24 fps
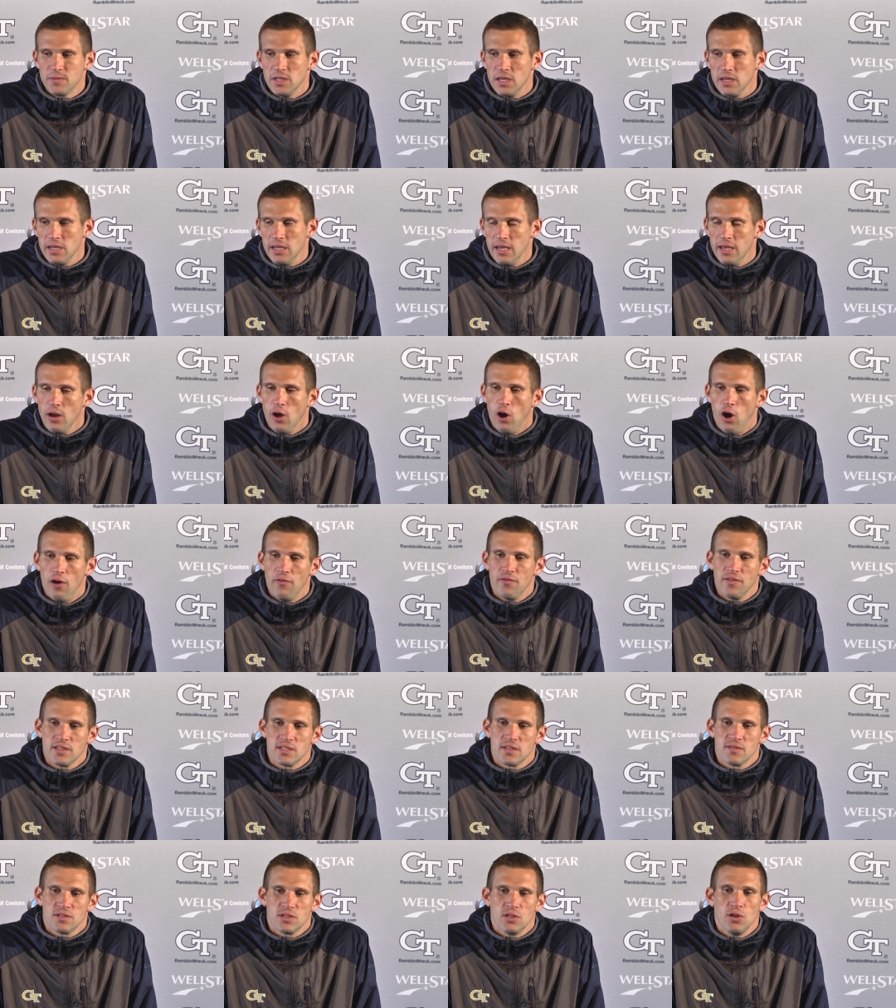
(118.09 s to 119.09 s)
Again,
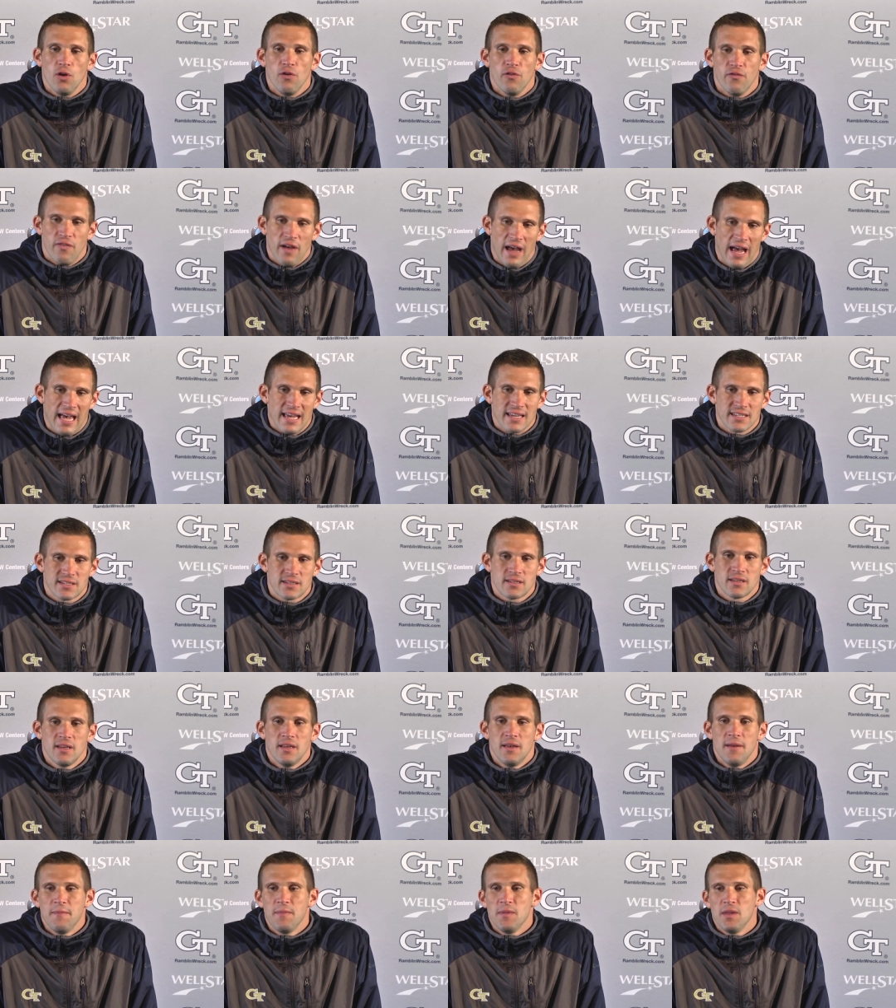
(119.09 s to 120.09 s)
offenses go
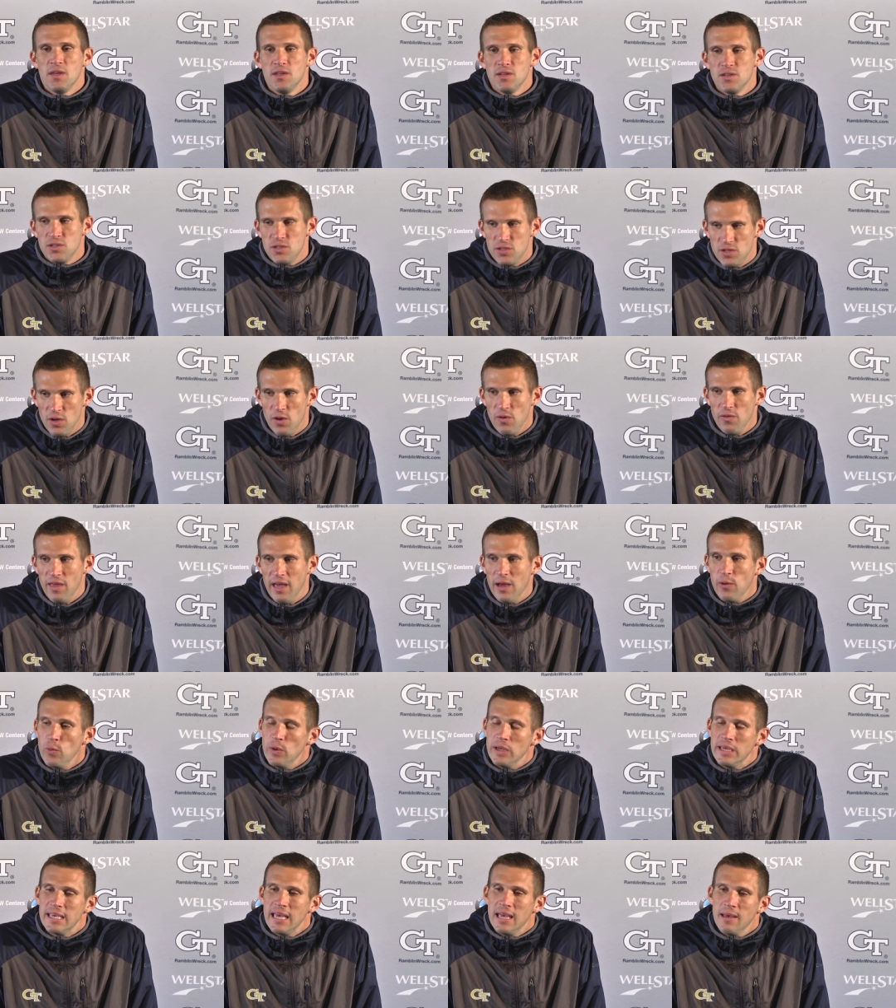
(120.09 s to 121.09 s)
fast so that
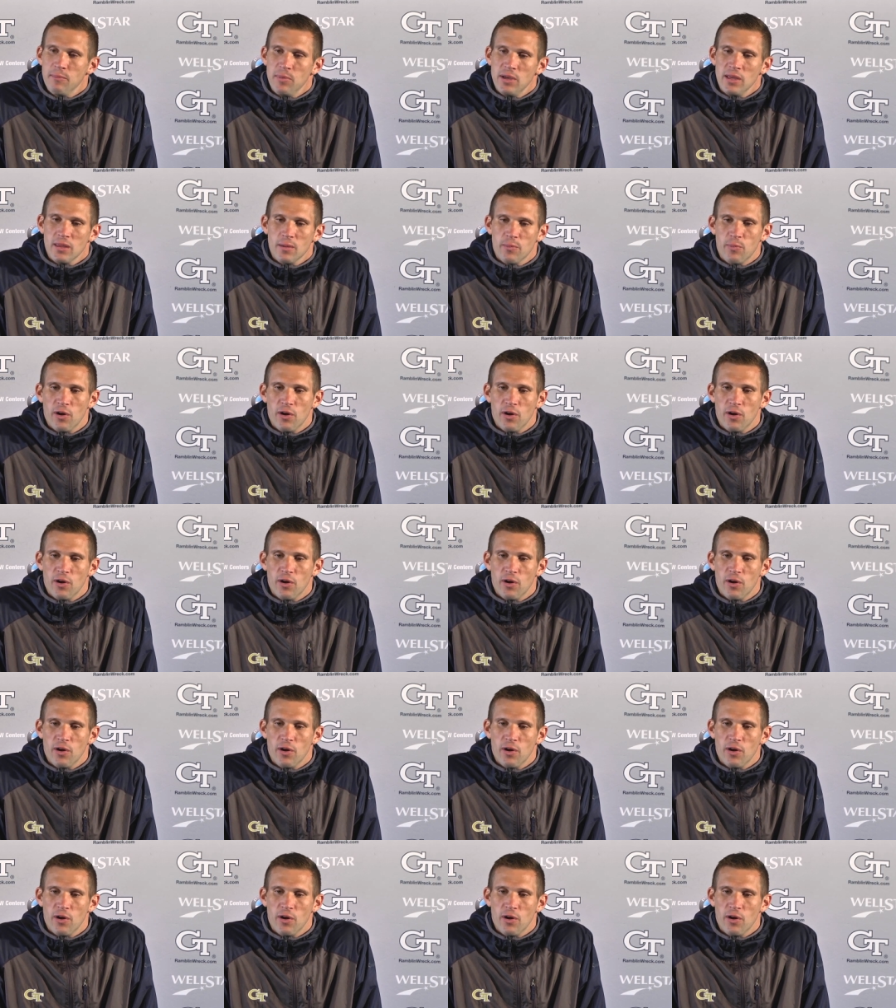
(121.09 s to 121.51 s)
we can't be in the